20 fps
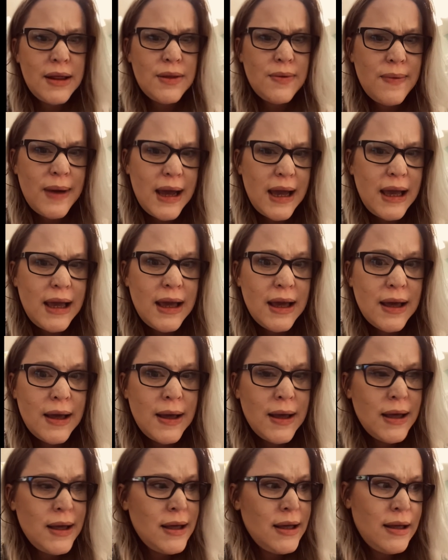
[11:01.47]
the way
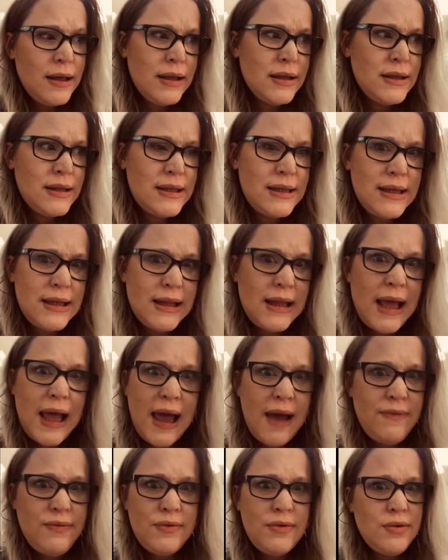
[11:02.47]
to let
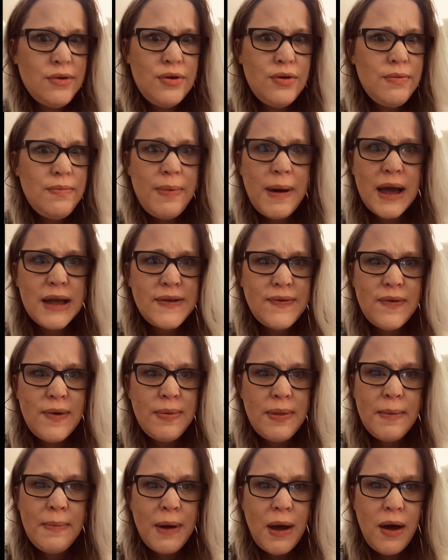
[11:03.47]
everyone come past
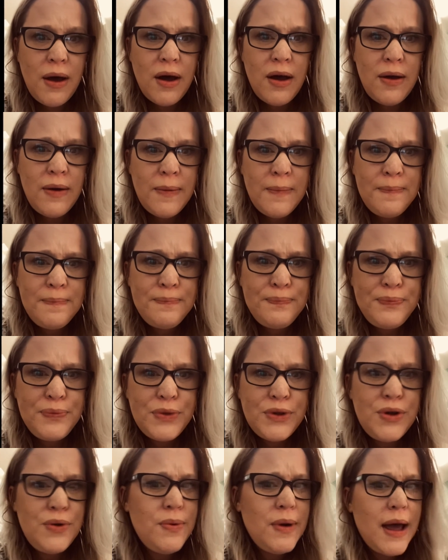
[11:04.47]
from the bar,
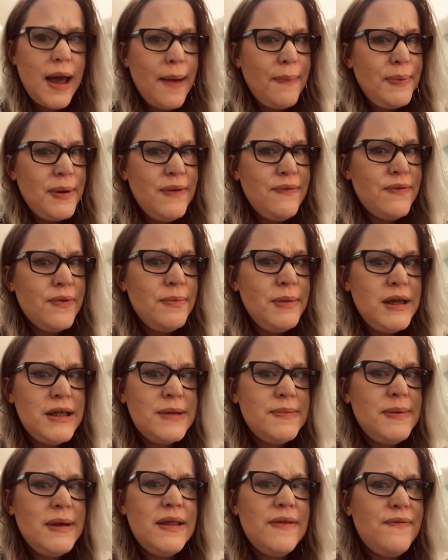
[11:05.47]
you were happy for me
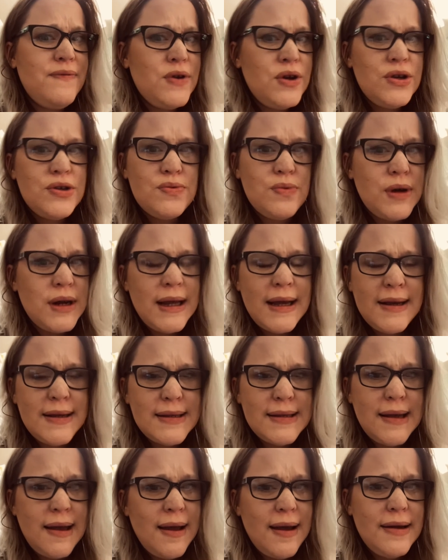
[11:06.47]
to be the first one
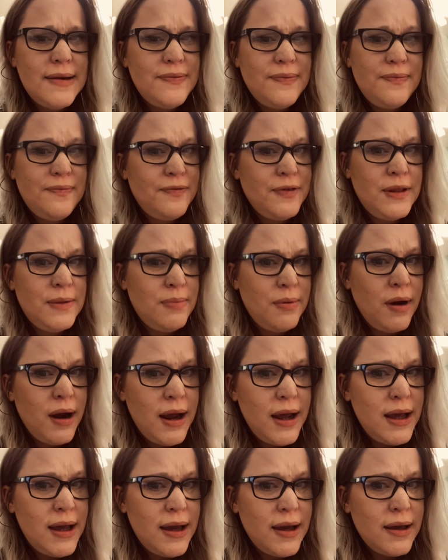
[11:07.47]
outside for the
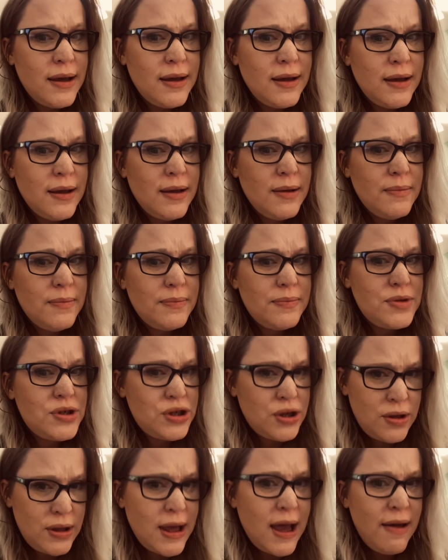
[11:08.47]
break
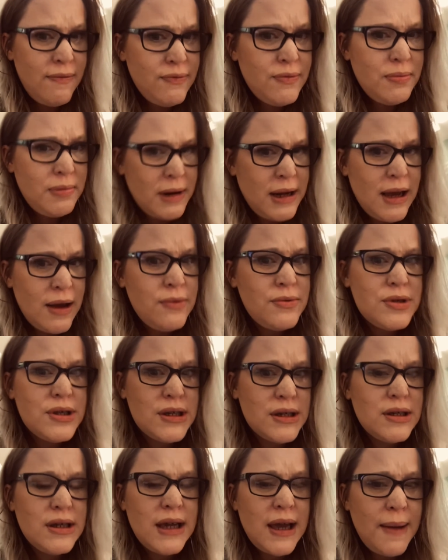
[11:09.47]
so that everybody else
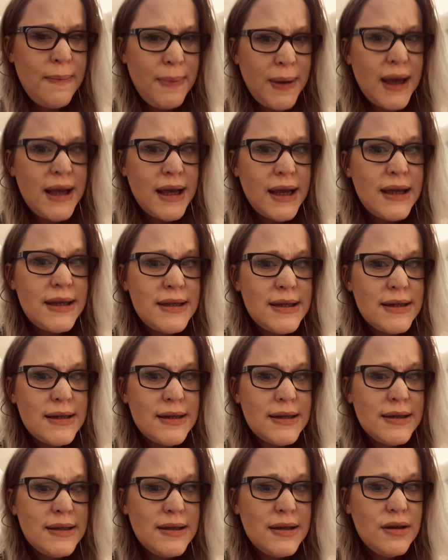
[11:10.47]
can get past
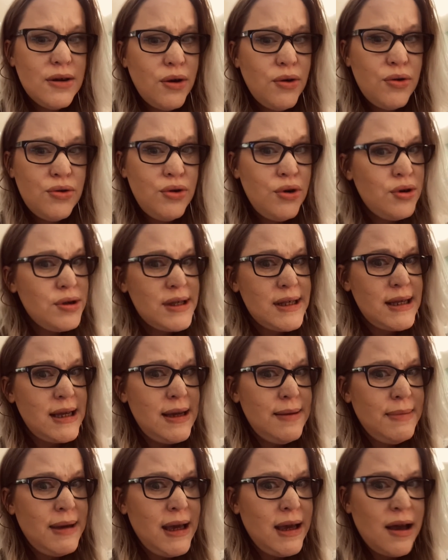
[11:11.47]
or not
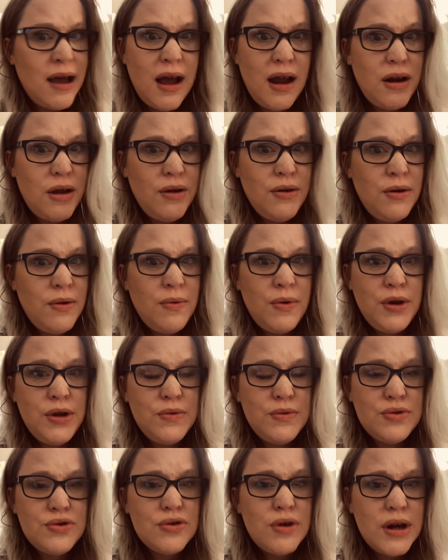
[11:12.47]
see me. I don't know what you
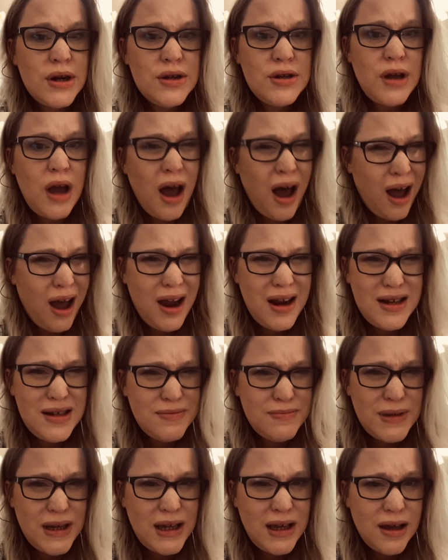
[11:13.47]
were trying to hide
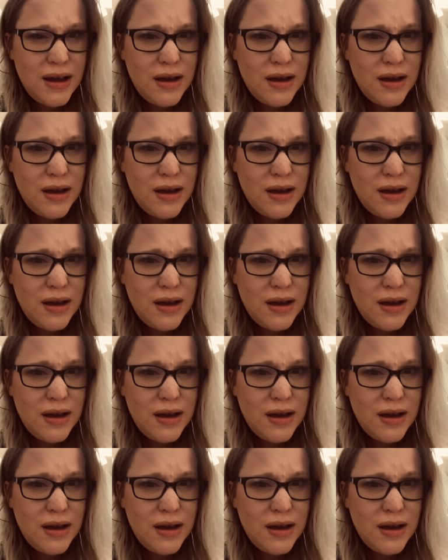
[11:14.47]
me,